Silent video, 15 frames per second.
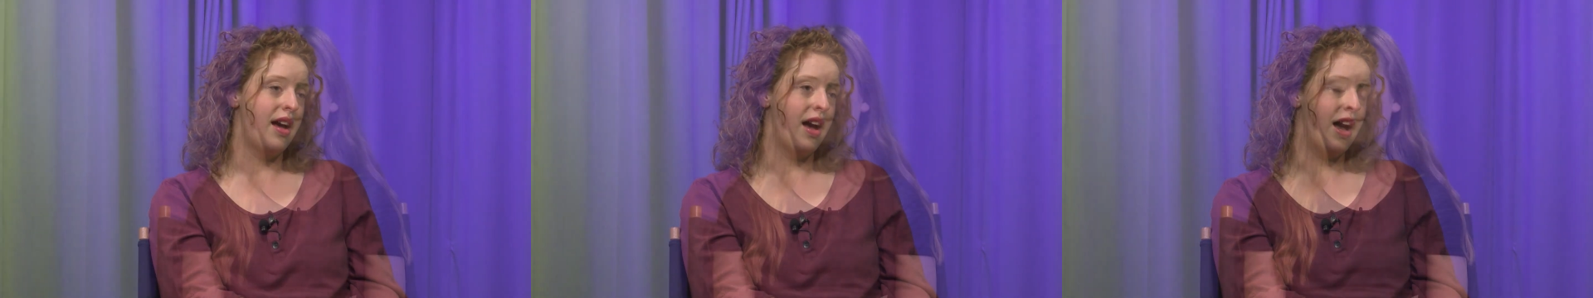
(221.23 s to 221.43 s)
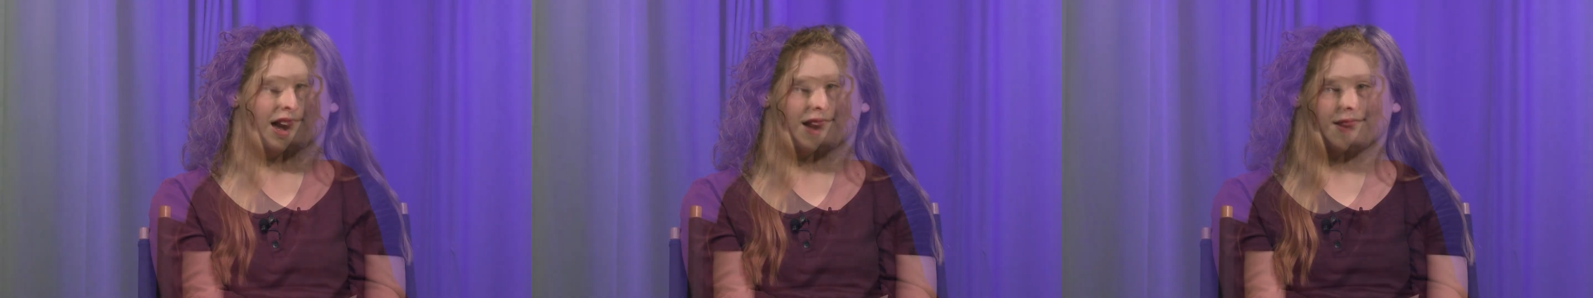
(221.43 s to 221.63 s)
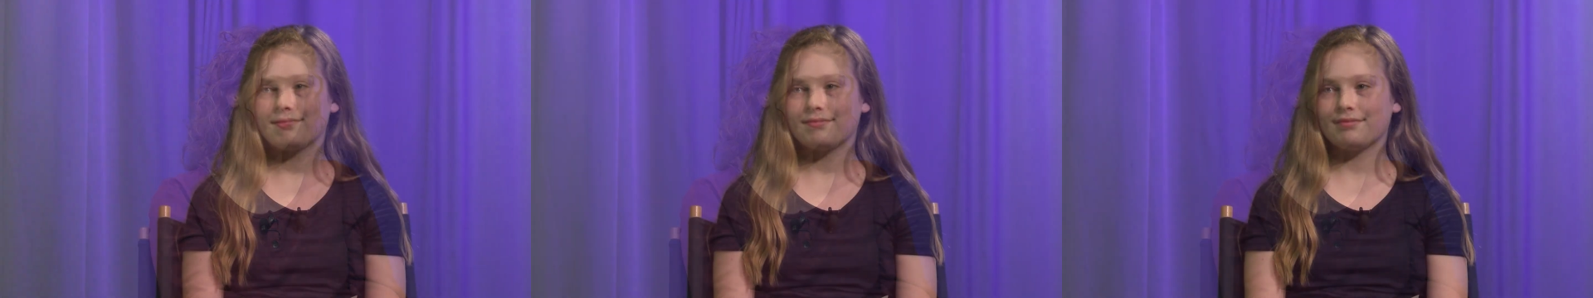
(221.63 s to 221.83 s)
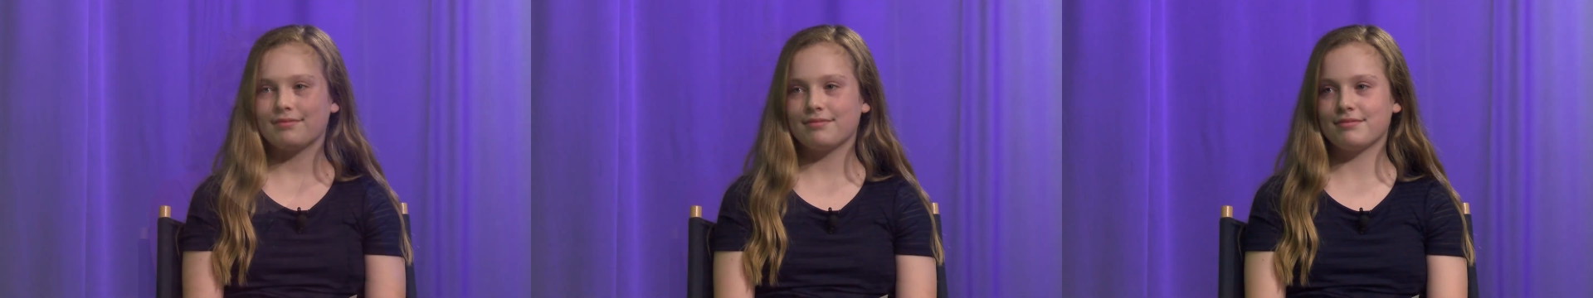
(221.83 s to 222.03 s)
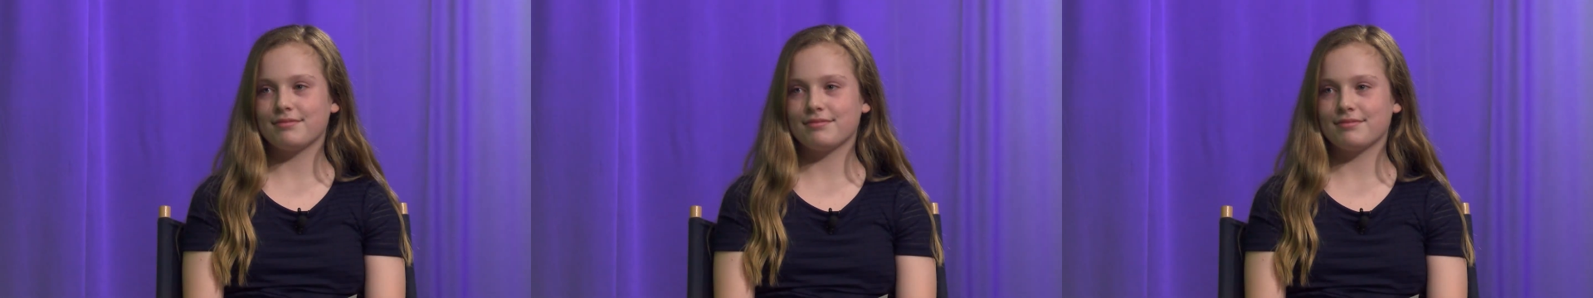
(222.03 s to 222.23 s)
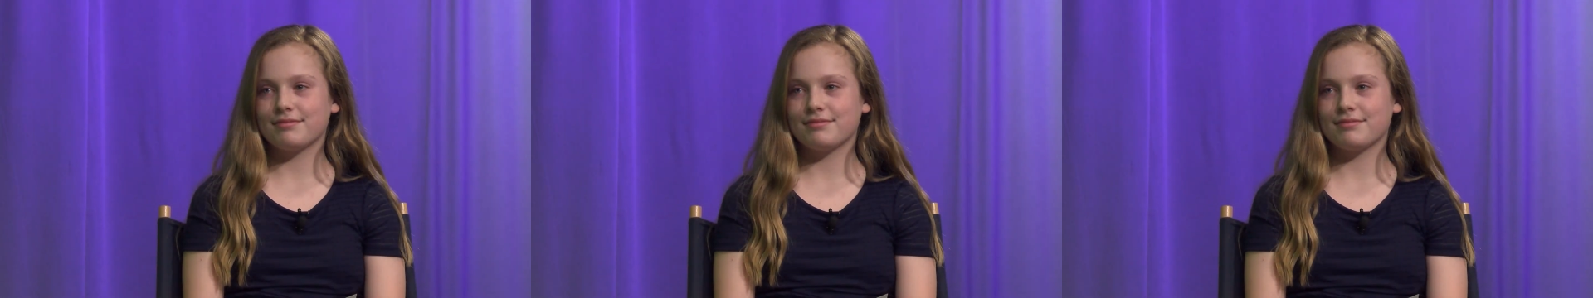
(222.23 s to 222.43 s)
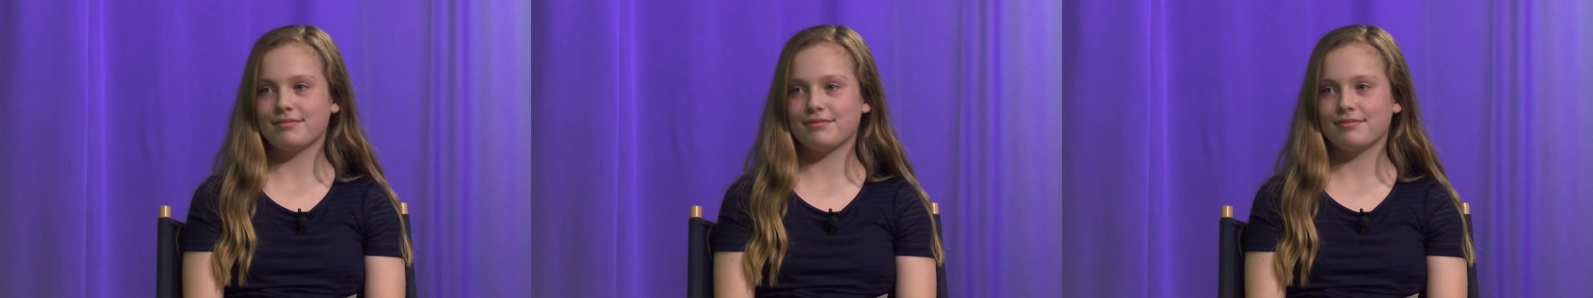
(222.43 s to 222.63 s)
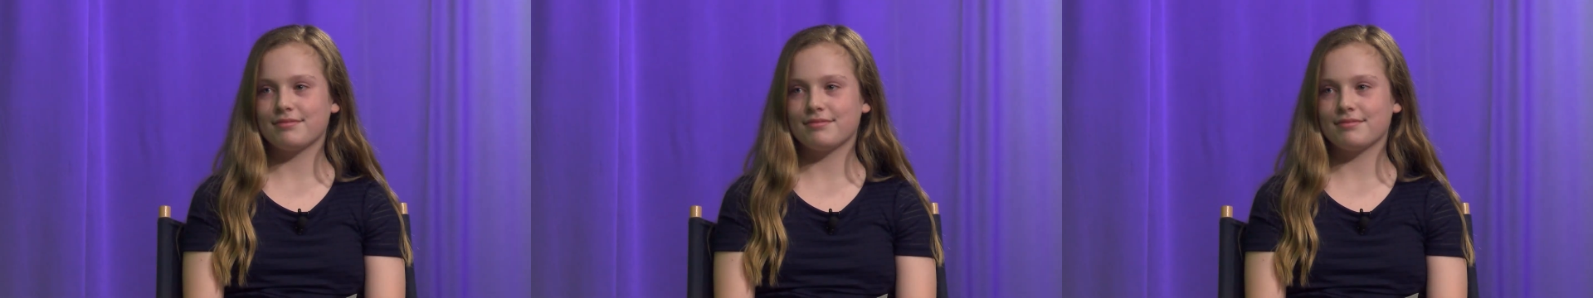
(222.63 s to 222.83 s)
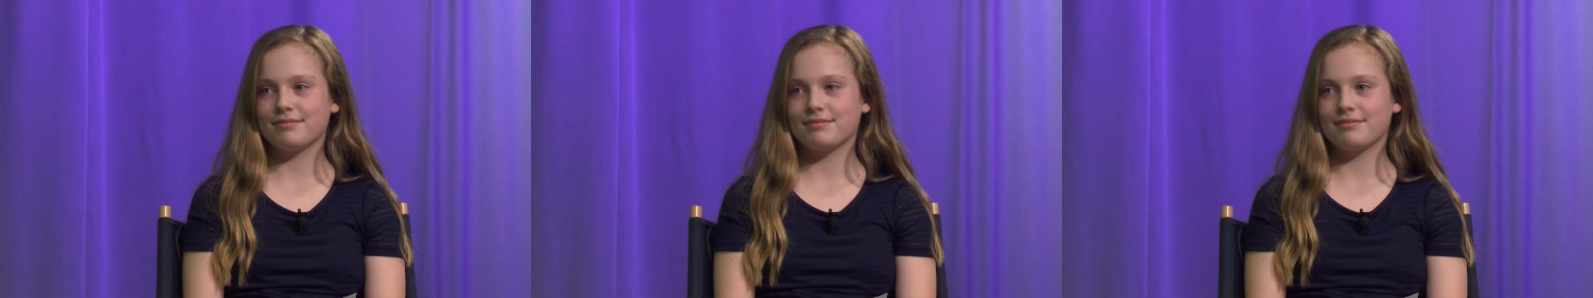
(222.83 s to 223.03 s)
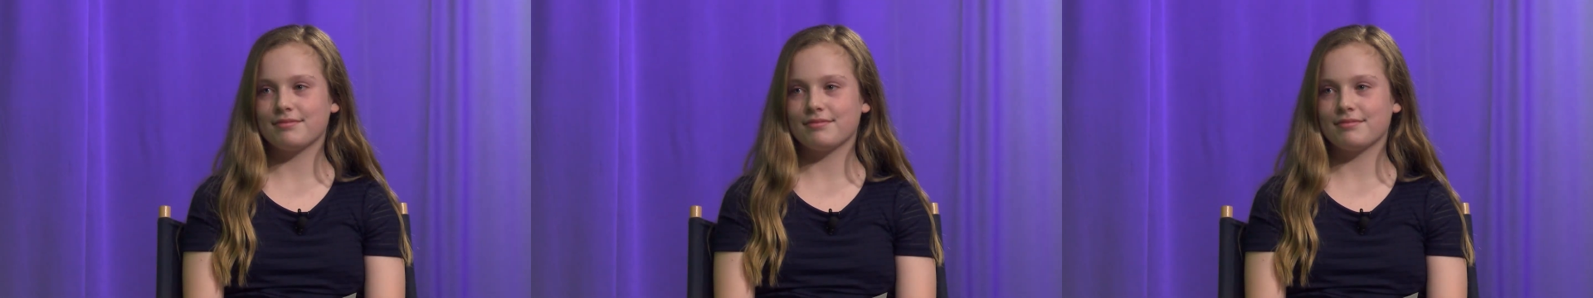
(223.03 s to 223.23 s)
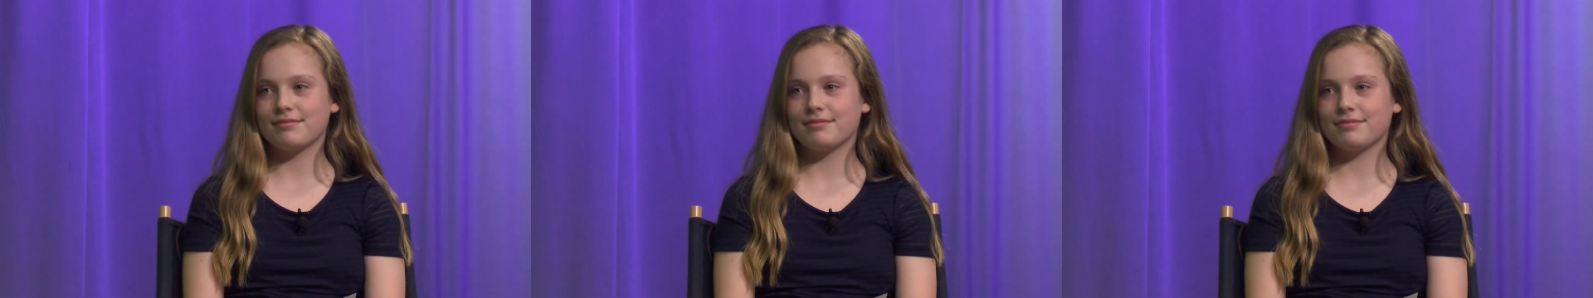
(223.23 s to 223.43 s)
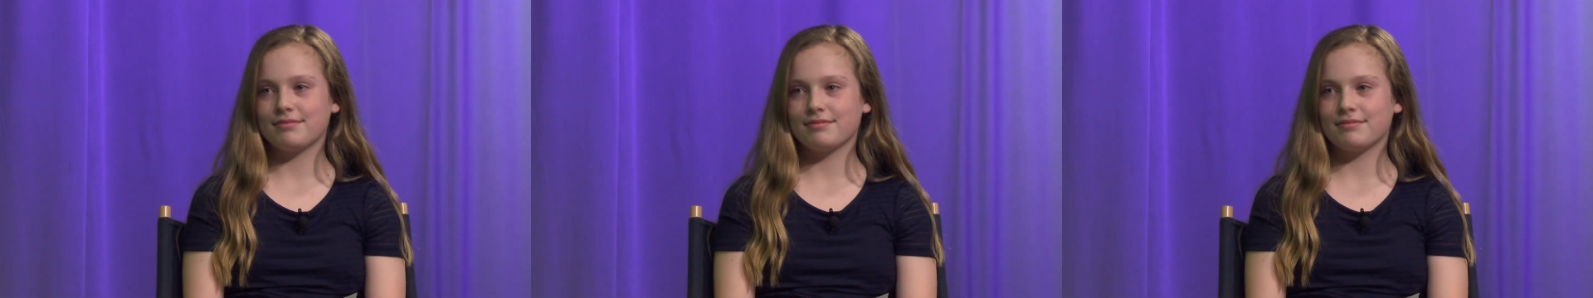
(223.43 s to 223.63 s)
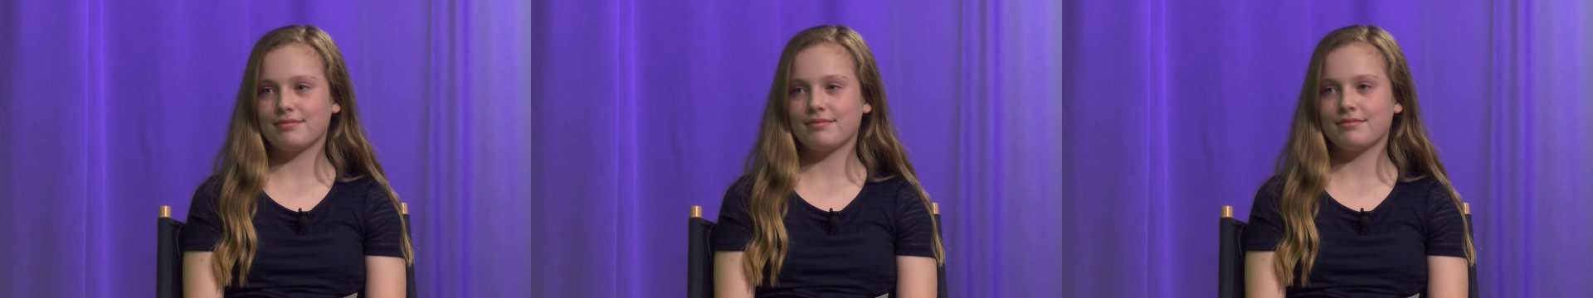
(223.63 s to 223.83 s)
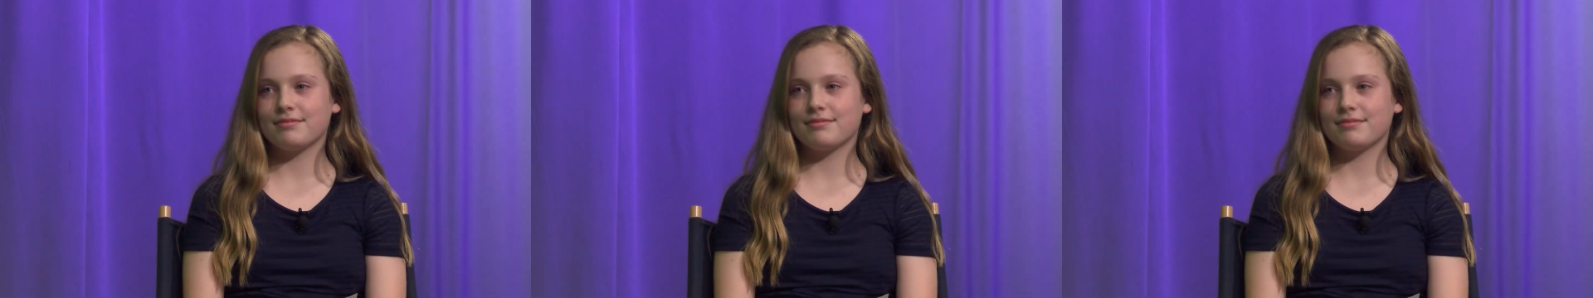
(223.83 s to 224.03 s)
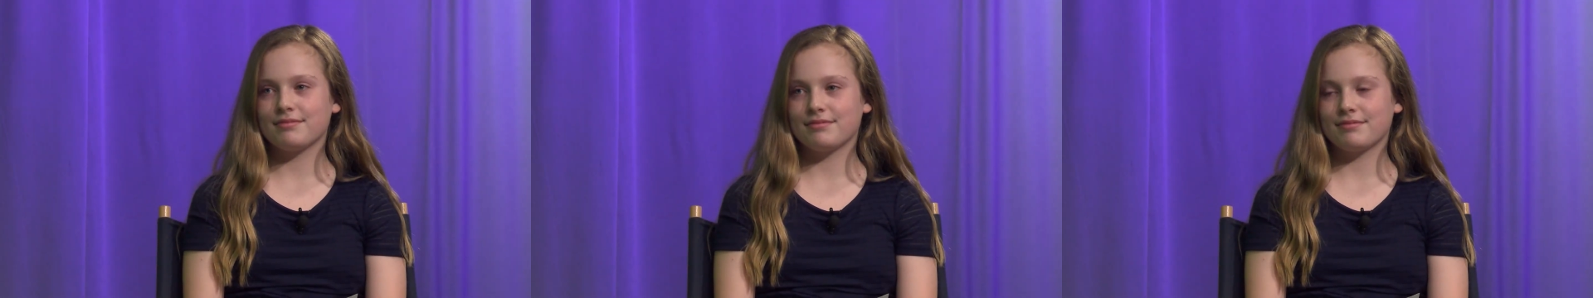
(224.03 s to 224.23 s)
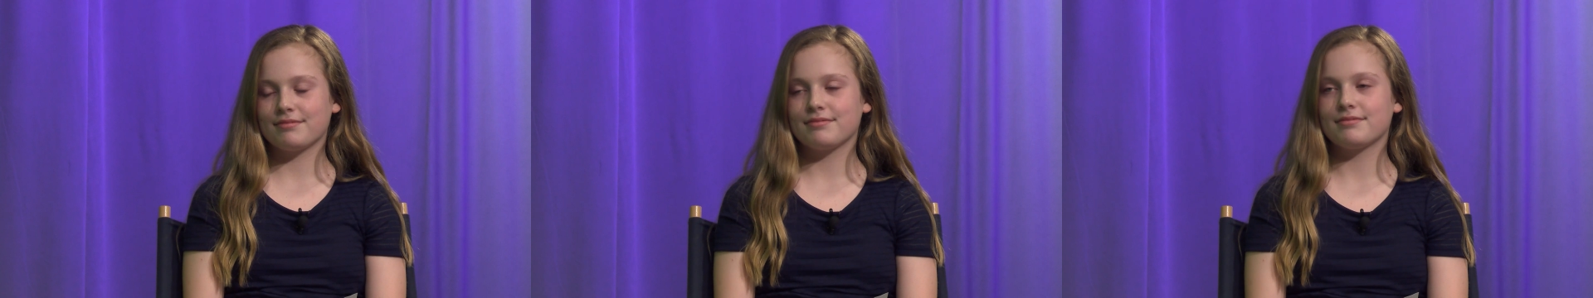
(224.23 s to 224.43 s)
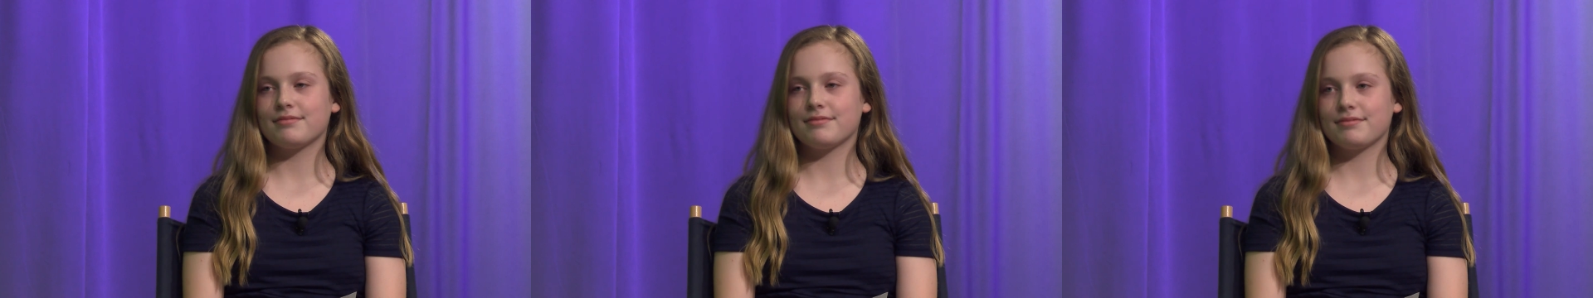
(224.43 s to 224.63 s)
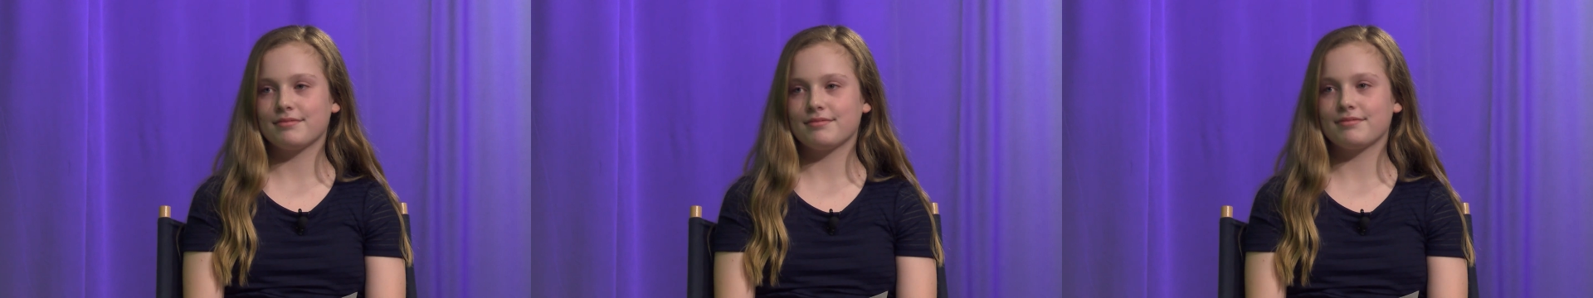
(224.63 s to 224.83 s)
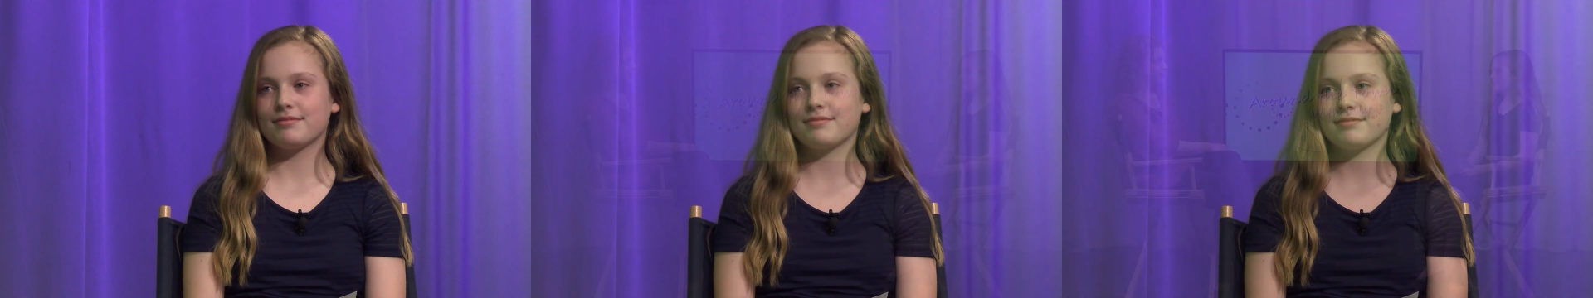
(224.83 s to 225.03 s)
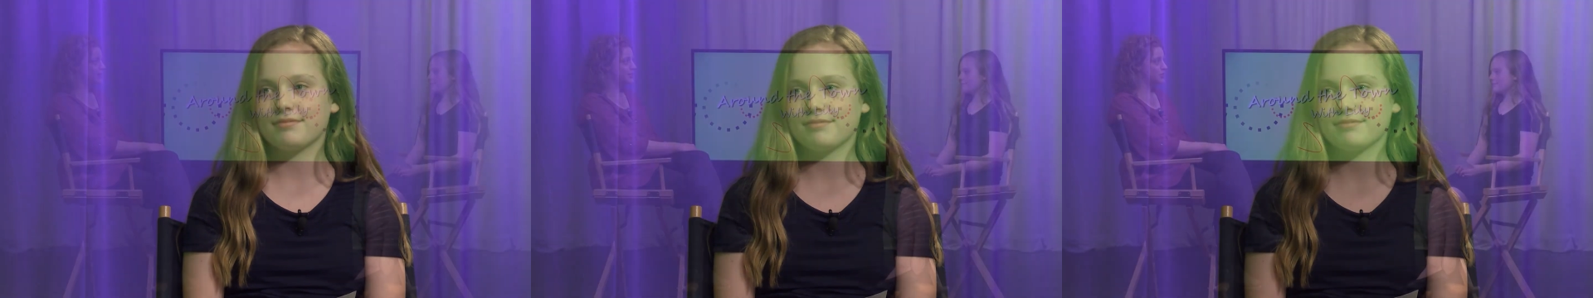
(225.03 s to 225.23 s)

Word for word: Um, so both the shops complement each other well, and it's a